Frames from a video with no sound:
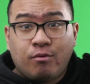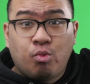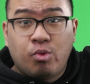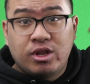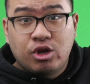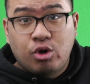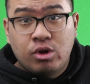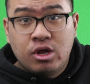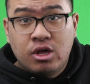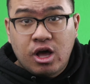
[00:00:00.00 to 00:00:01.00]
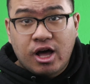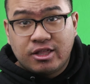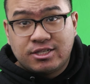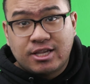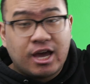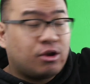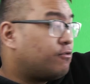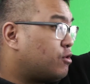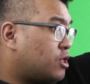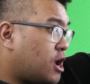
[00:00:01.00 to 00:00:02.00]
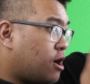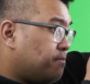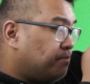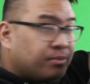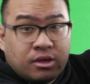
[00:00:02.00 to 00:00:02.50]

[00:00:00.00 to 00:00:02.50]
a window on the side over there.